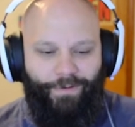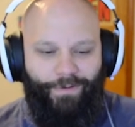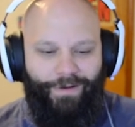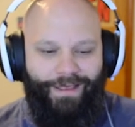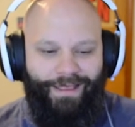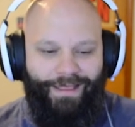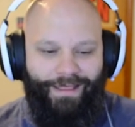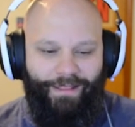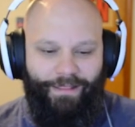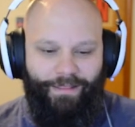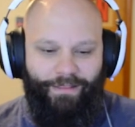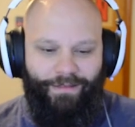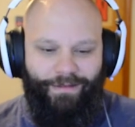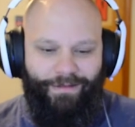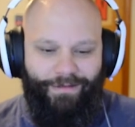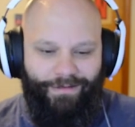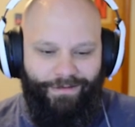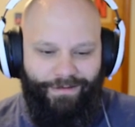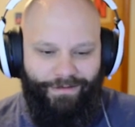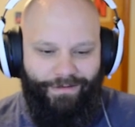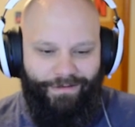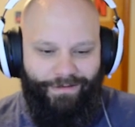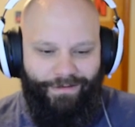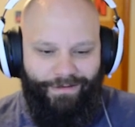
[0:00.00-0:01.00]
Well,
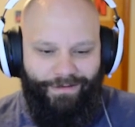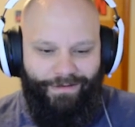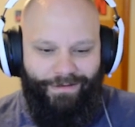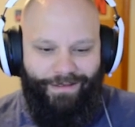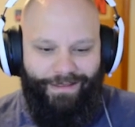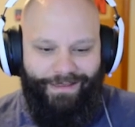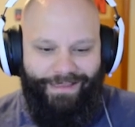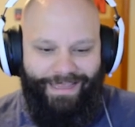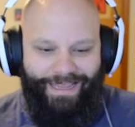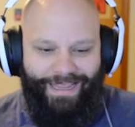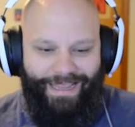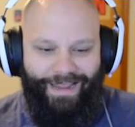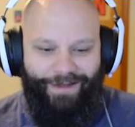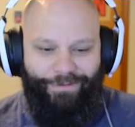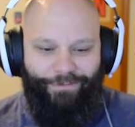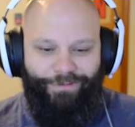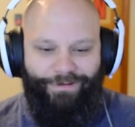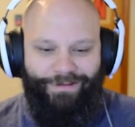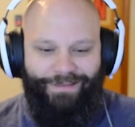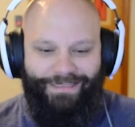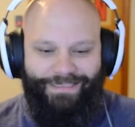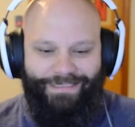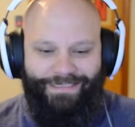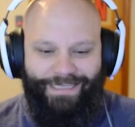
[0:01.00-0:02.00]
I can't
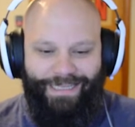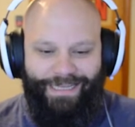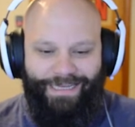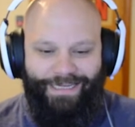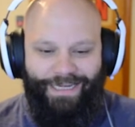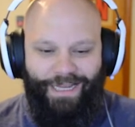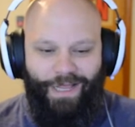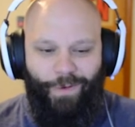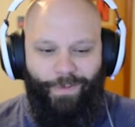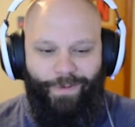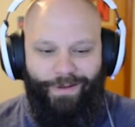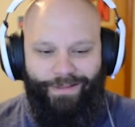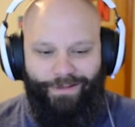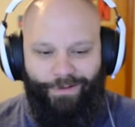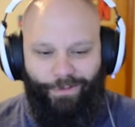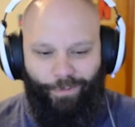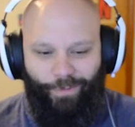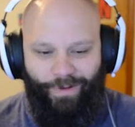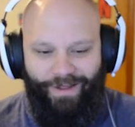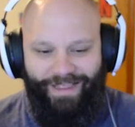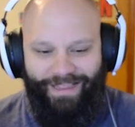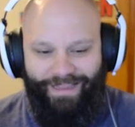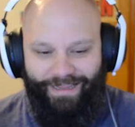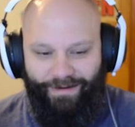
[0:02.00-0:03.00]
really say no
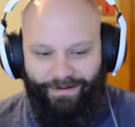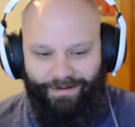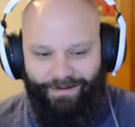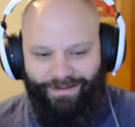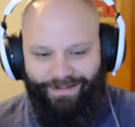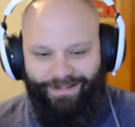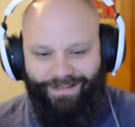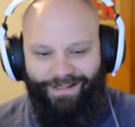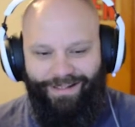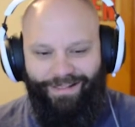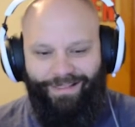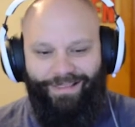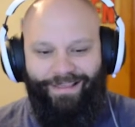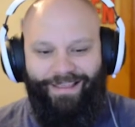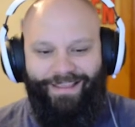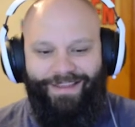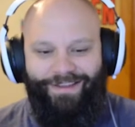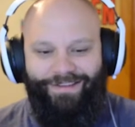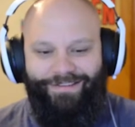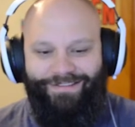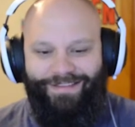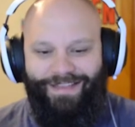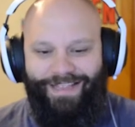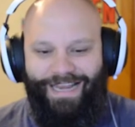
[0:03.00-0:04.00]
either way.
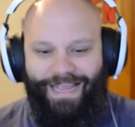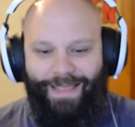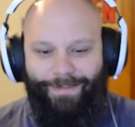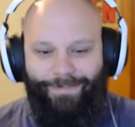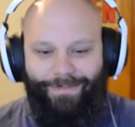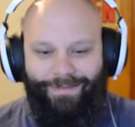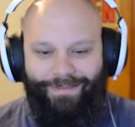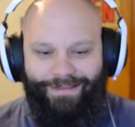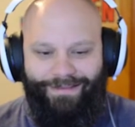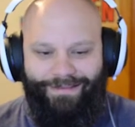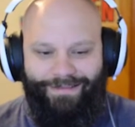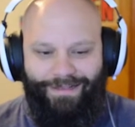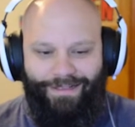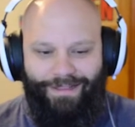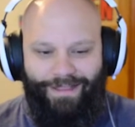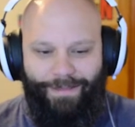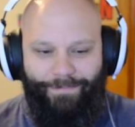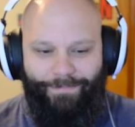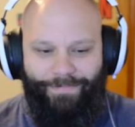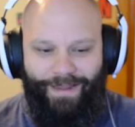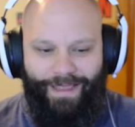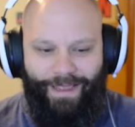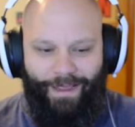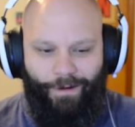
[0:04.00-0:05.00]
Like you said, I'm in this
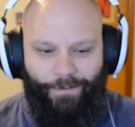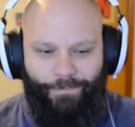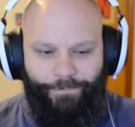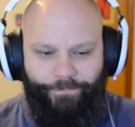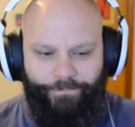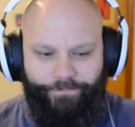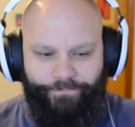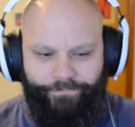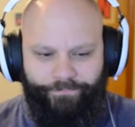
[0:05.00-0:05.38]
club now.